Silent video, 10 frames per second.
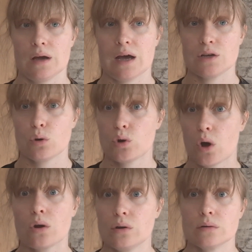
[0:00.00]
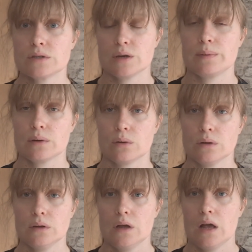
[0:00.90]
and you're not
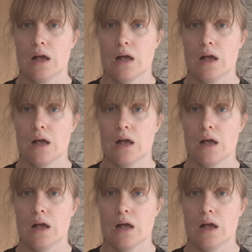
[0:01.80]
neurotypical,